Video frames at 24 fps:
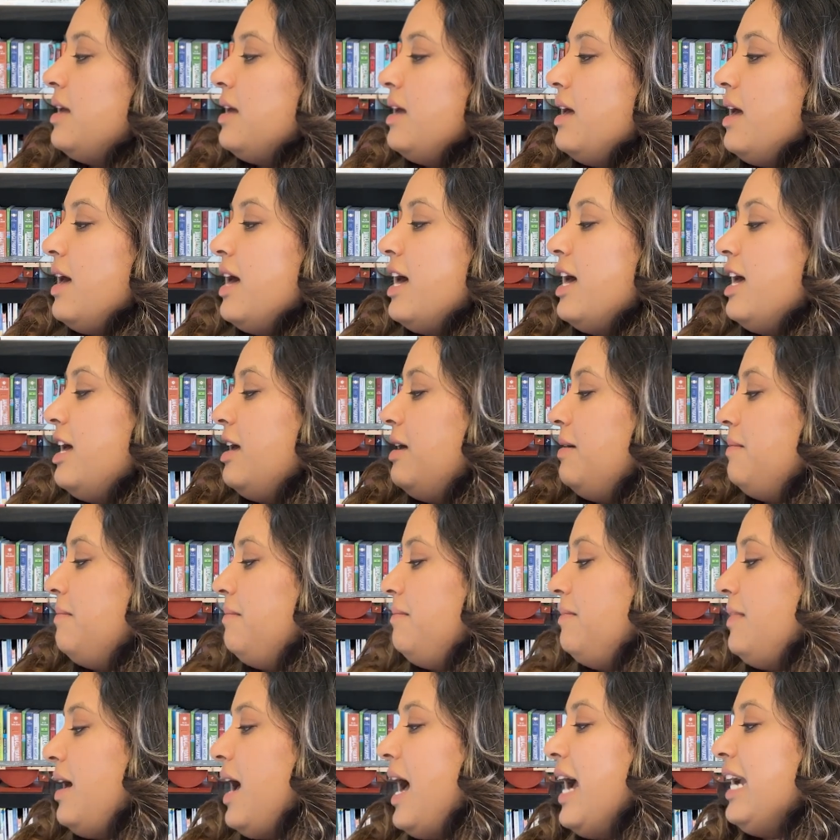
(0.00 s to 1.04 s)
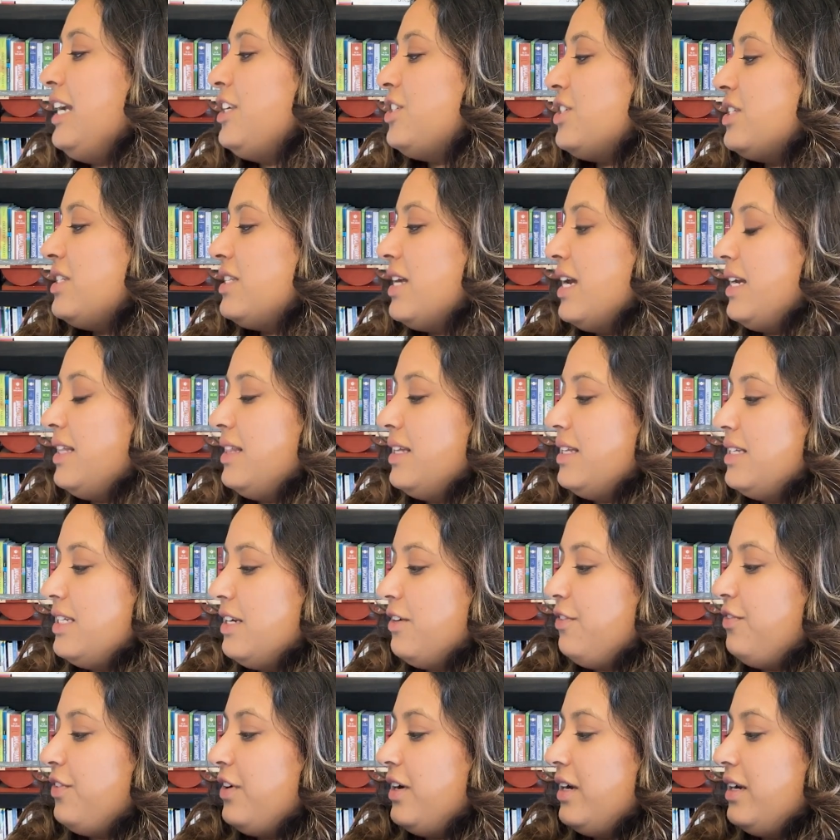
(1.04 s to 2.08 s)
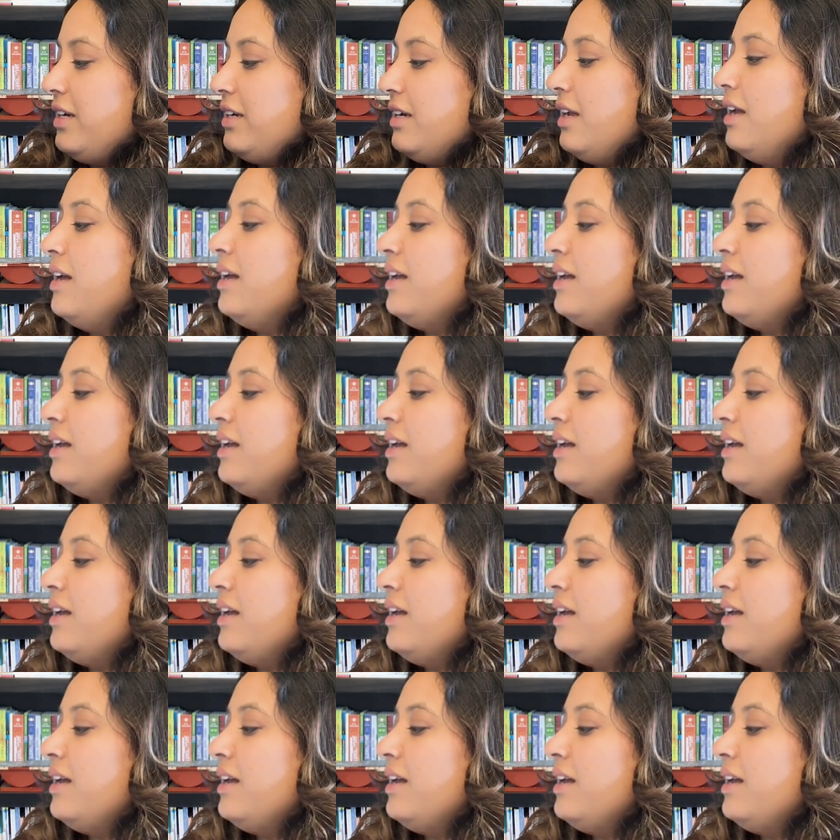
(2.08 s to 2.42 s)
I just like the different